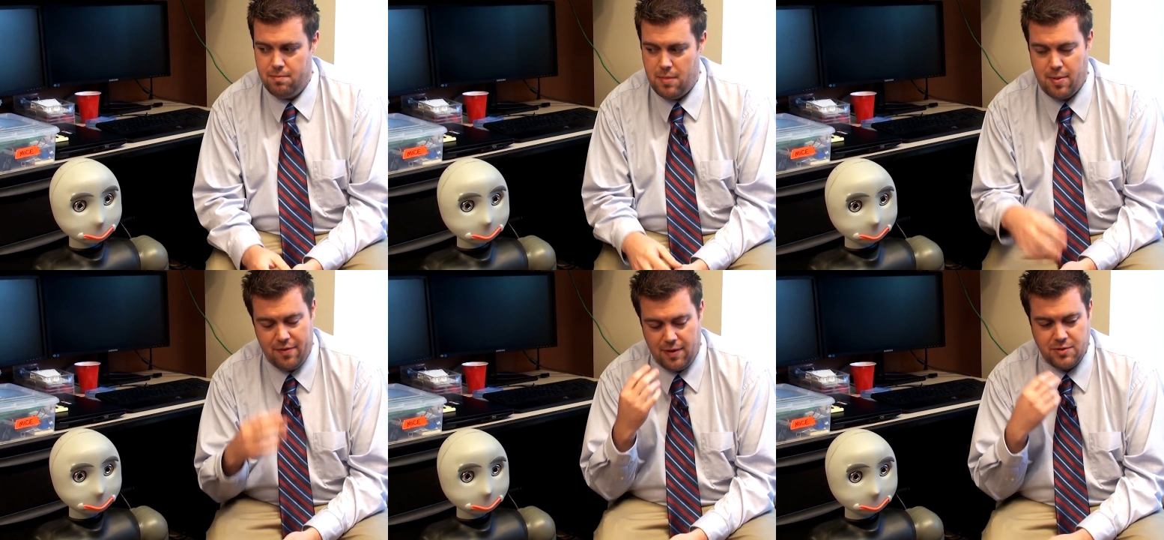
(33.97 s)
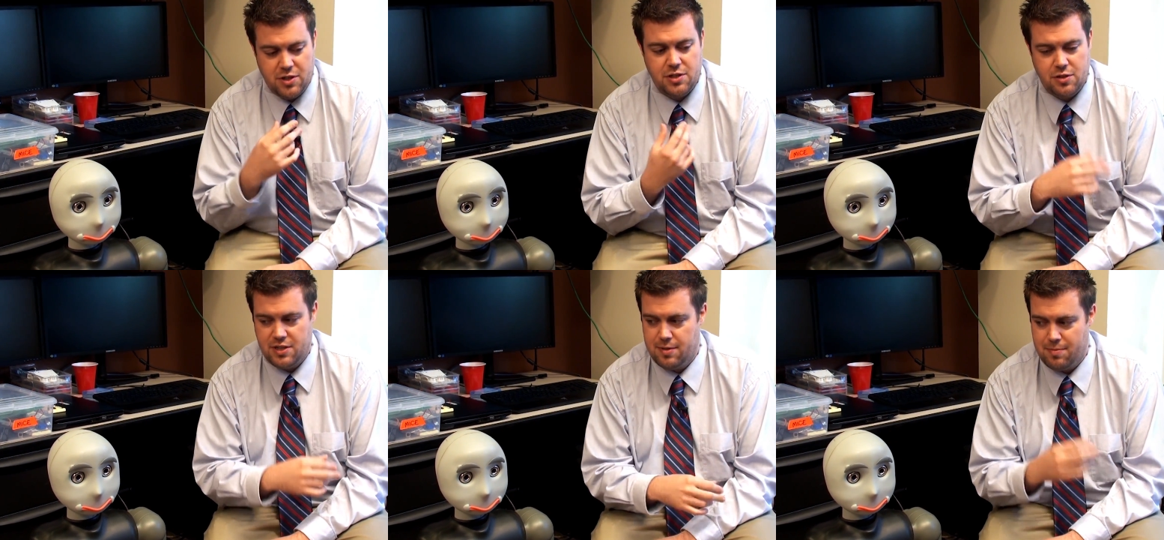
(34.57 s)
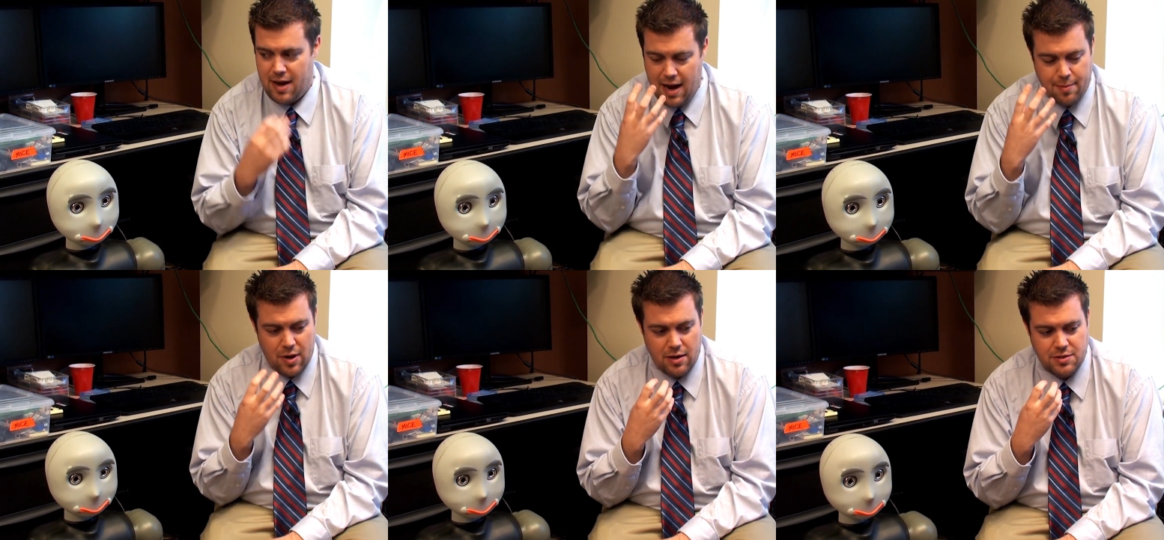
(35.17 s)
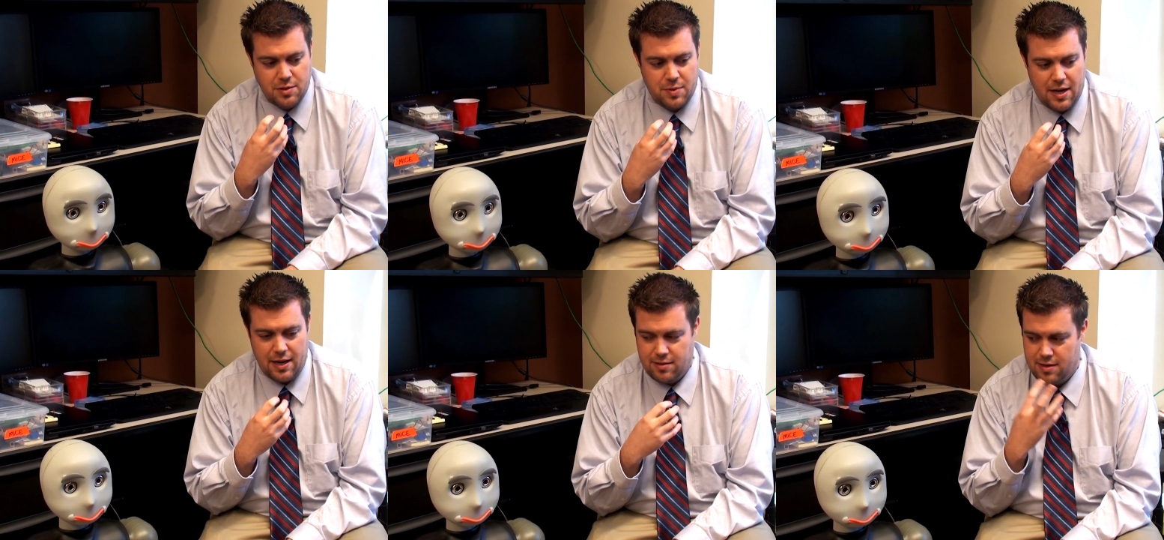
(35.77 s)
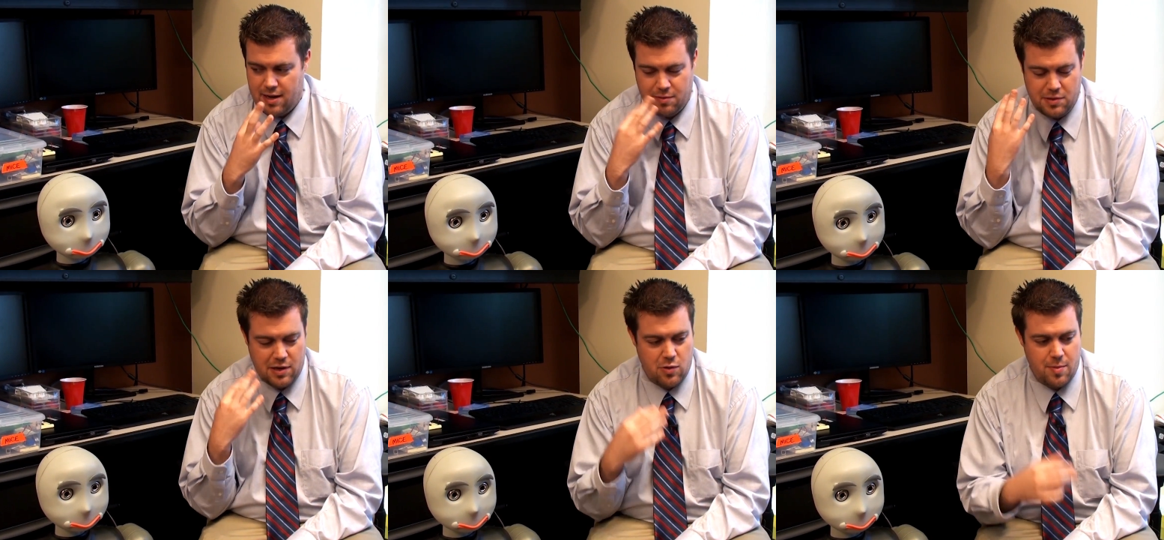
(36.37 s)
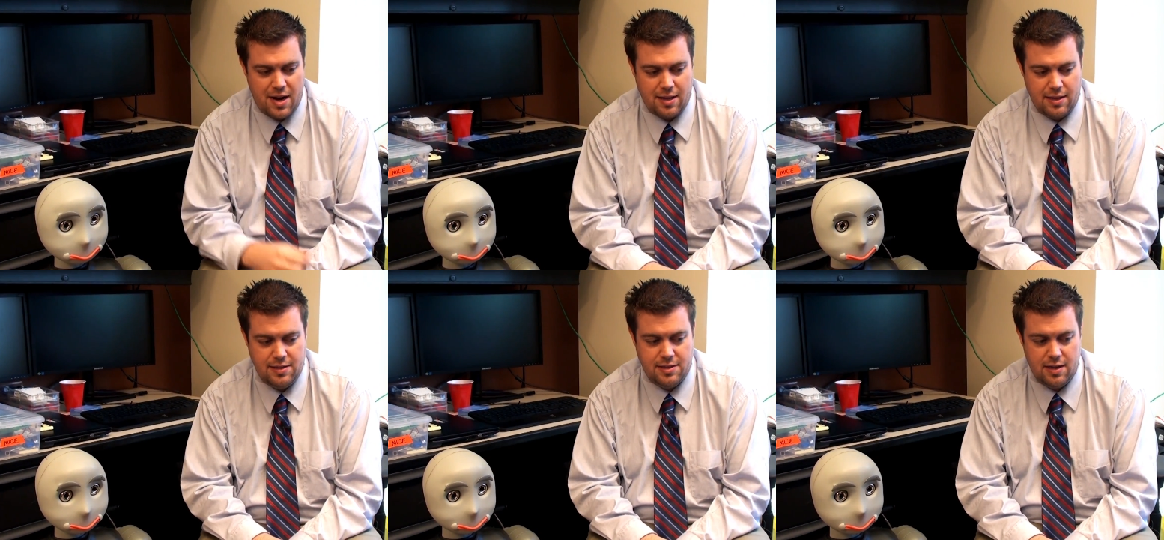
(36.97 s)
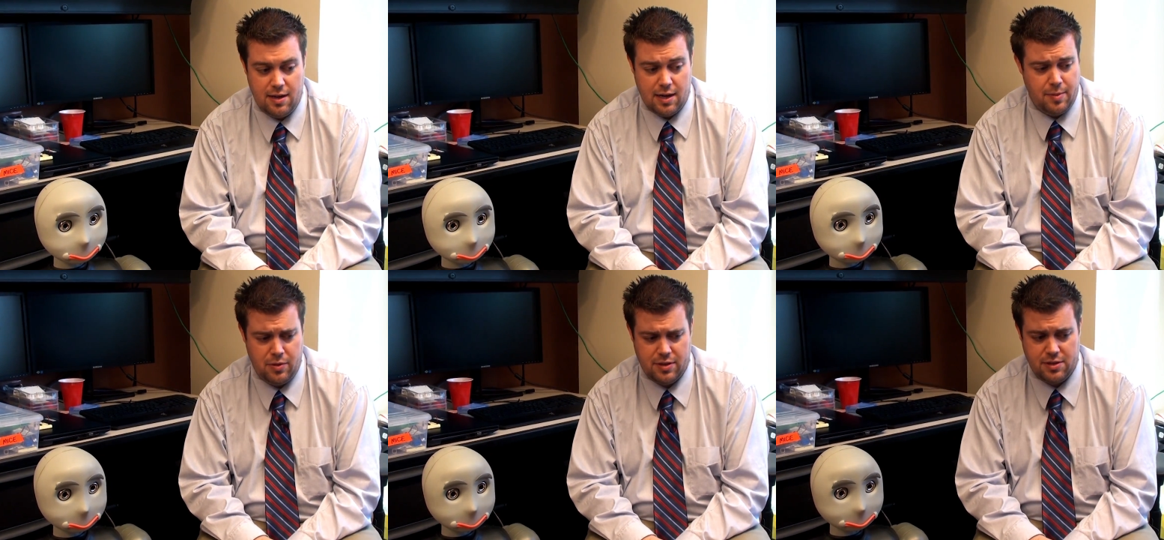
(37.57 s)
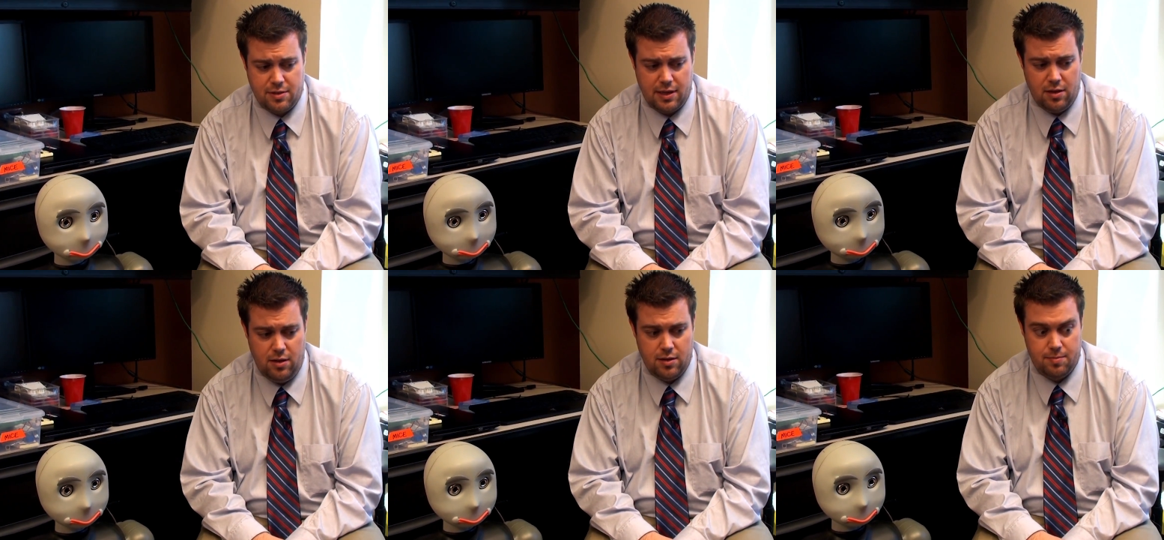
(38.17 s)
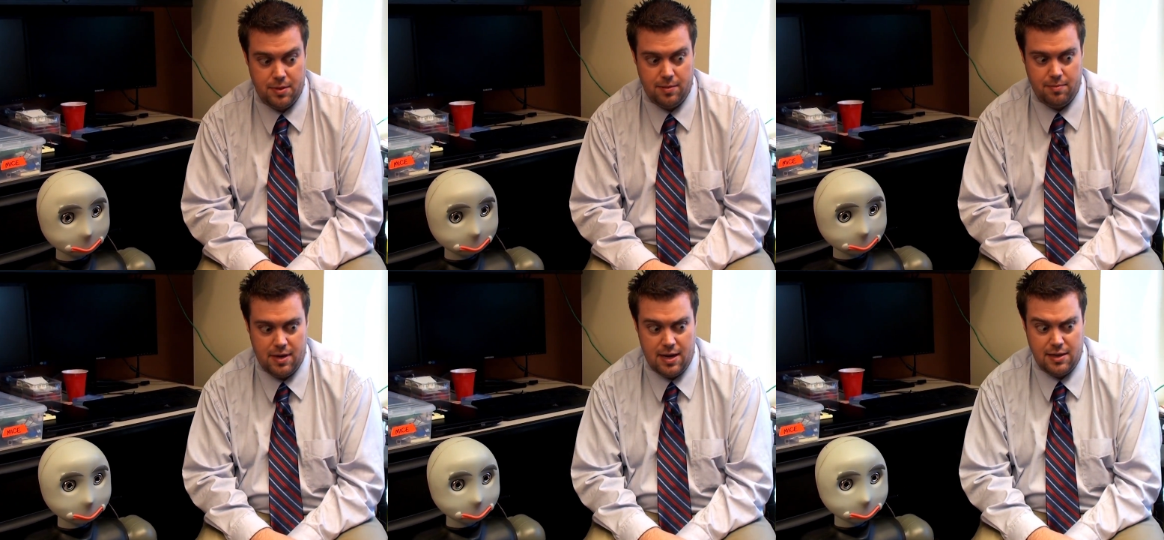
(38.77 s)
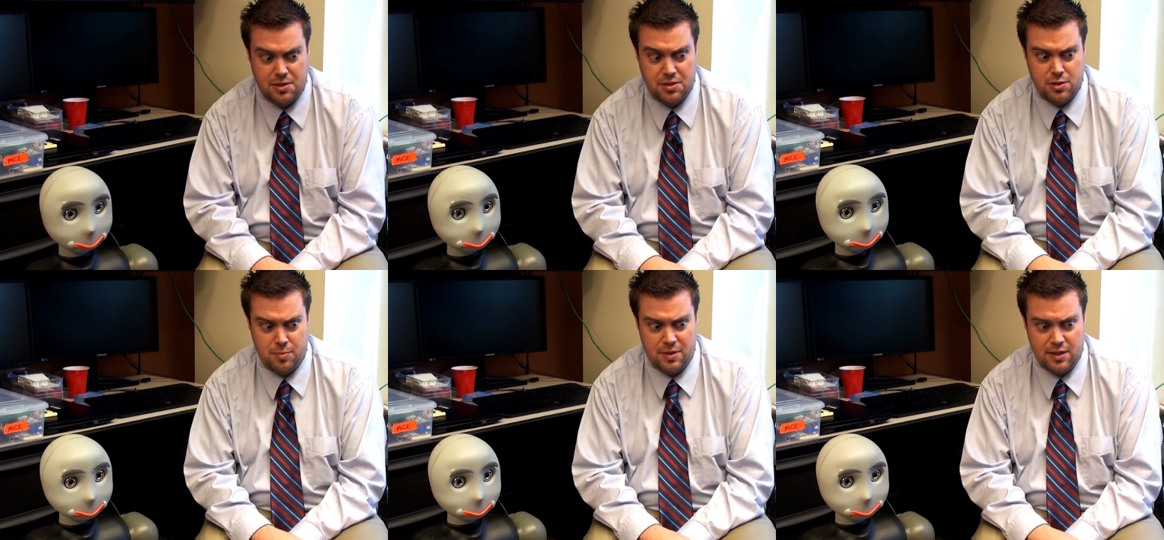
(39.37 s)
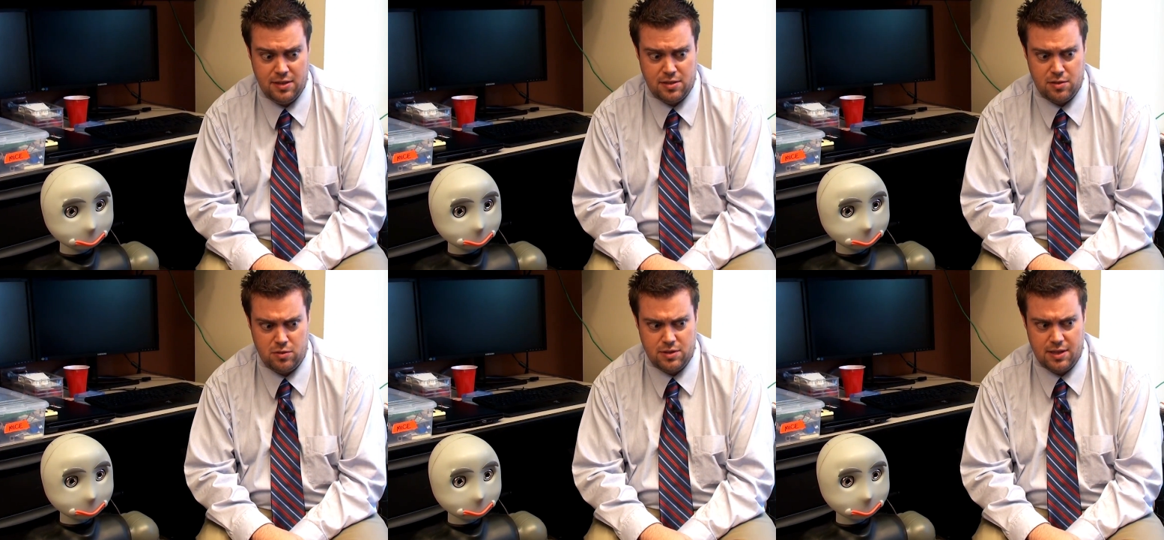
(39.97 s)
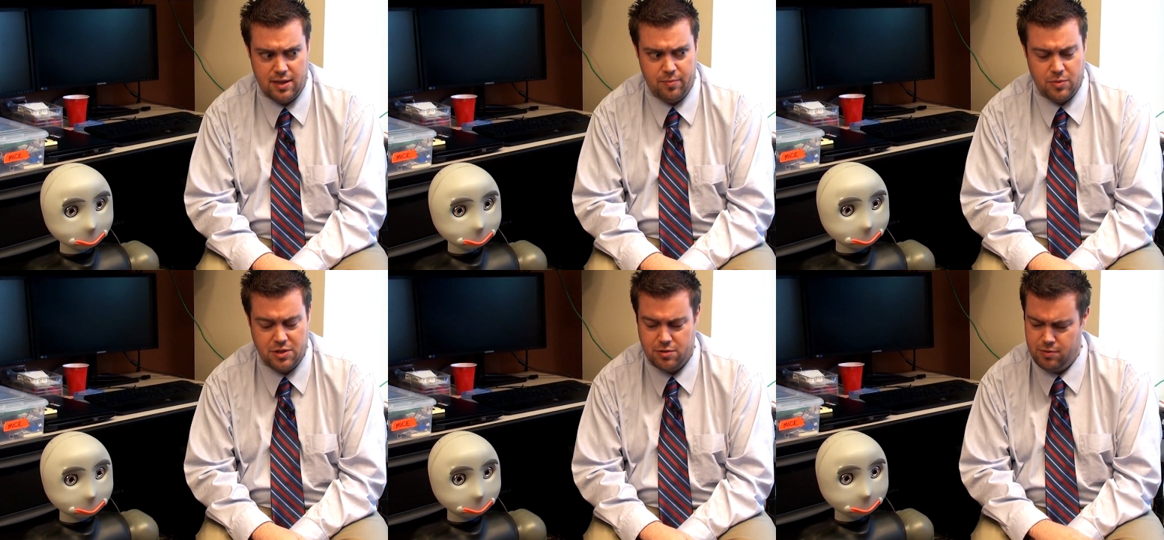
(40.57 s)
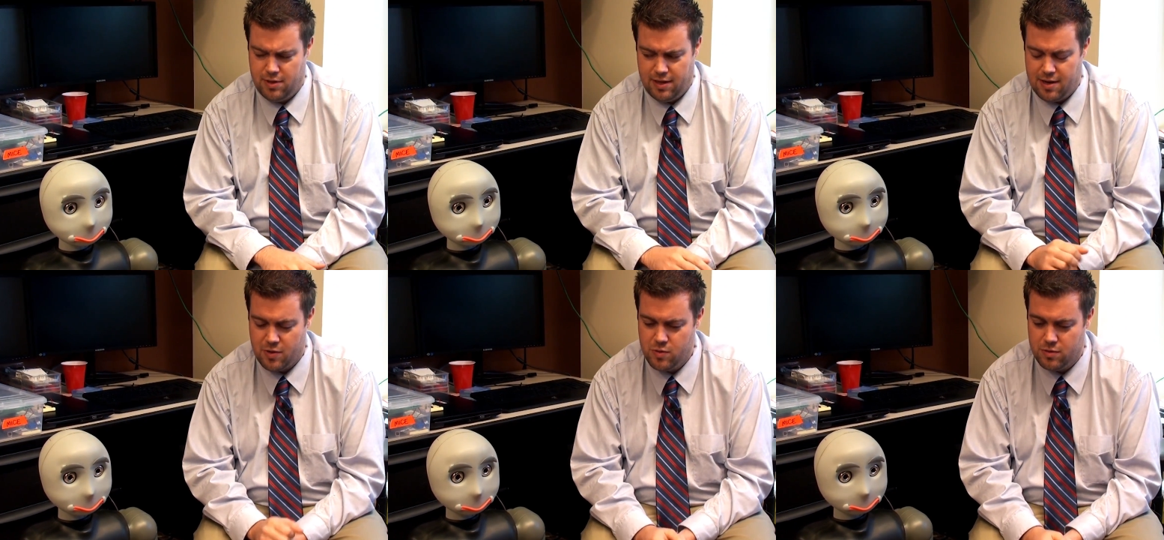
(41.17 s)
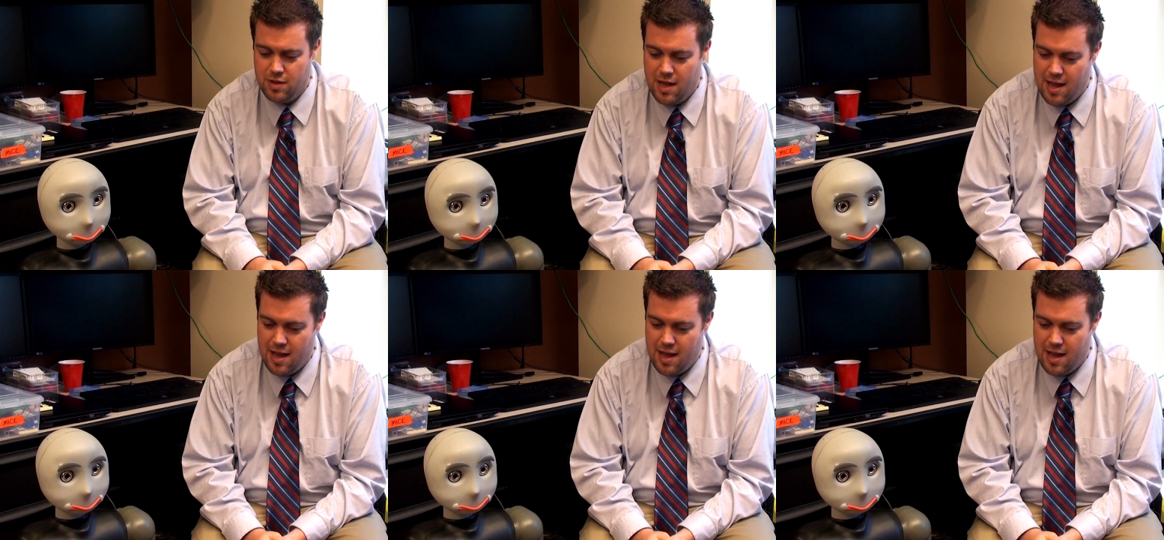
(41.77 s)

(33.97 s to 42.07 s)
Speaker 1: maybe if I'm just using my eyebrows, but I ignore my eyelids, I could be doing this all day long, but my eyes are just open like this the whole time, which is really not cool.